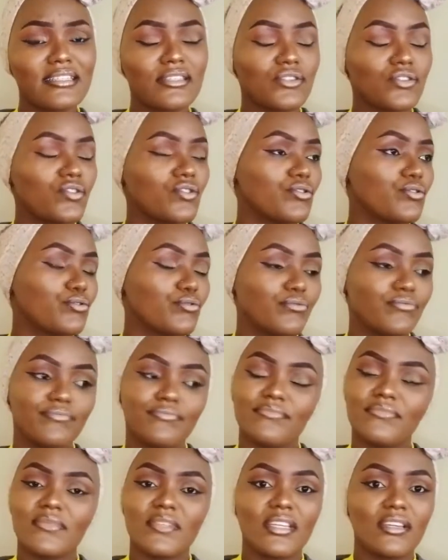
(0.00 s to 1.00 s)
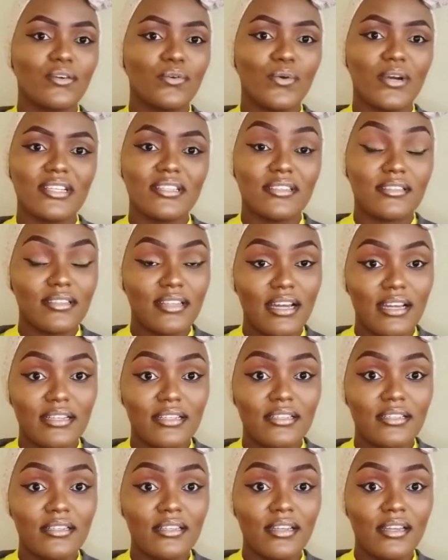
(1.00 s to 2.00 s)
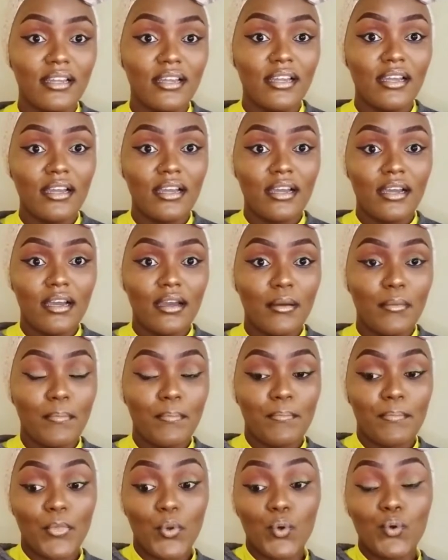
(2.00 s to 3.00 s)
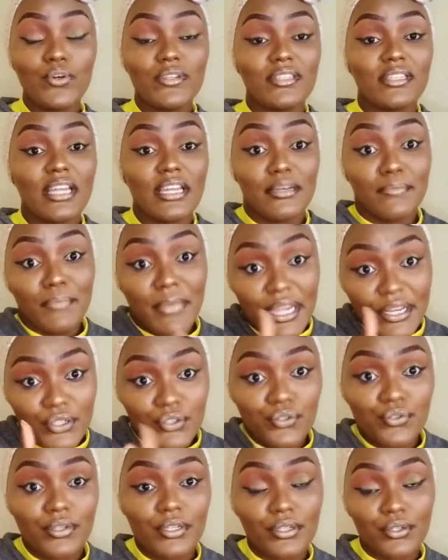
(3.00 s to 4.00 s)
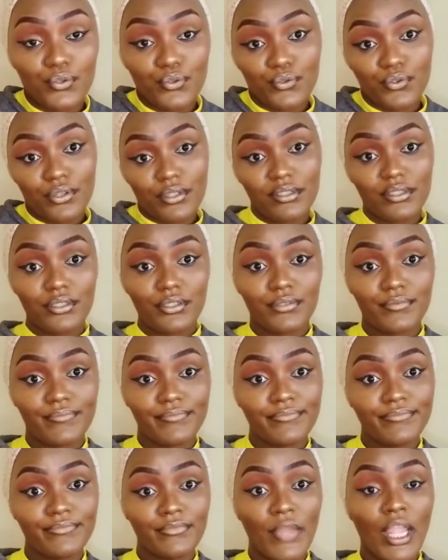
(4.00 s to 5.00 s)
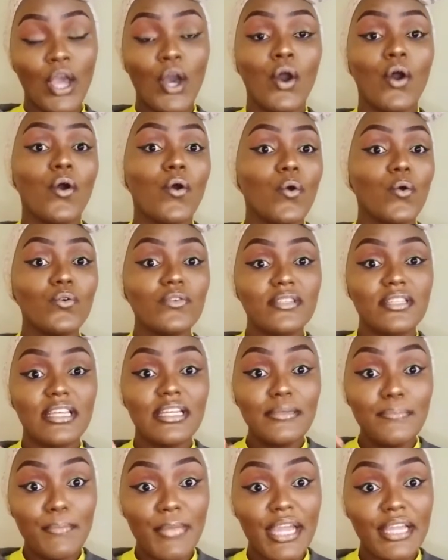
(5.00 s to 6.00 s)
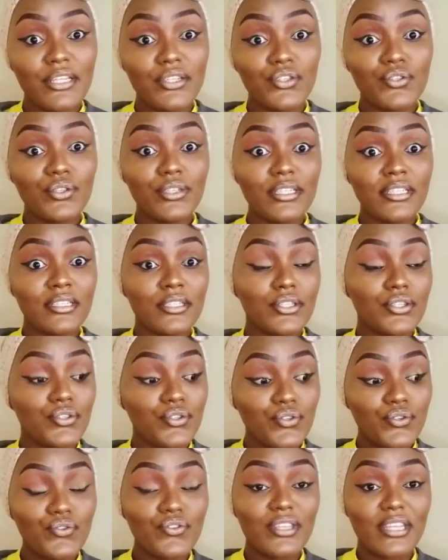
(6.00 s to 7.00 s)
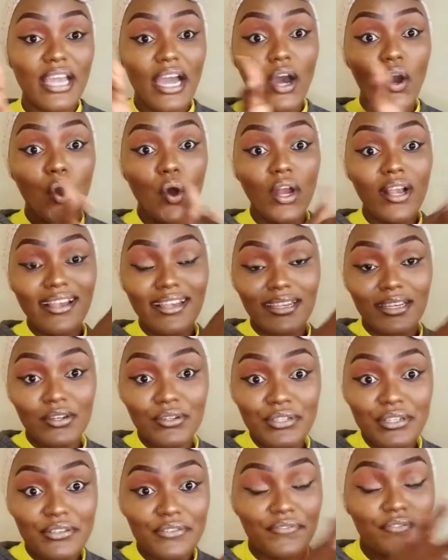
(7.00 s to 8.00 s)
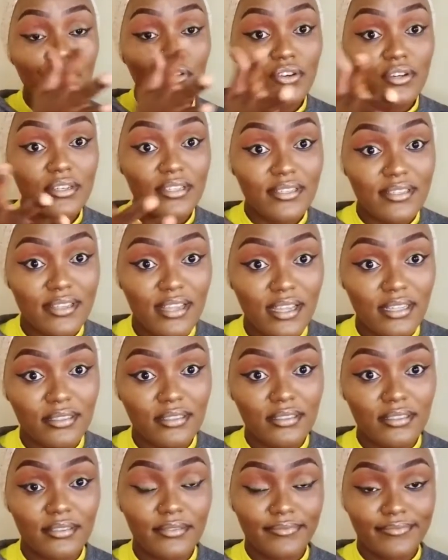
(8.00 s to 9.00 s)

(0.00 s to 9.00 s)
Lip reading: So what is that? Who said men shouldn't wash? Who said men shouldn't do their own laundry for God's sakes?